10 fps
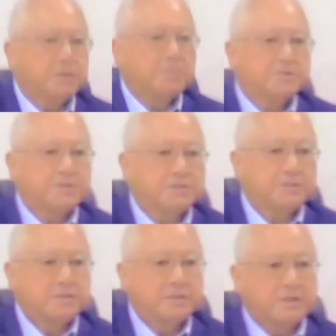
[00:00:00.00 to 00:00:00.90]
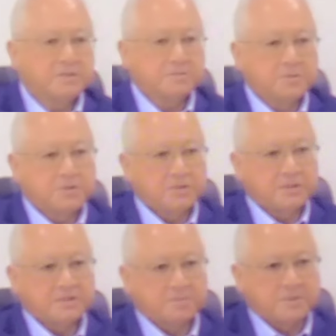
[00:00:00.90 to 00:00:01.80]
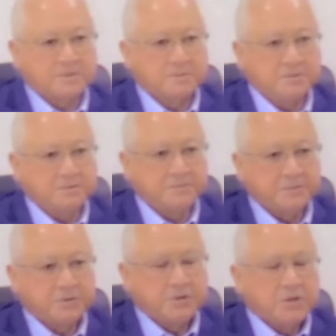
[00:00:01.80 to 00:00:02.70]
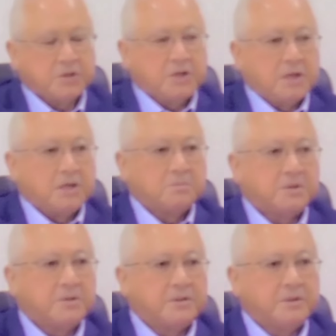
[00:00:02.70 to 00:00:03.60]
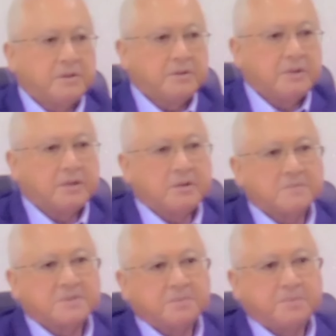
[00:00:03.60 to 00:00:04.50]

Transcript: opposition as much as possible. But there comes a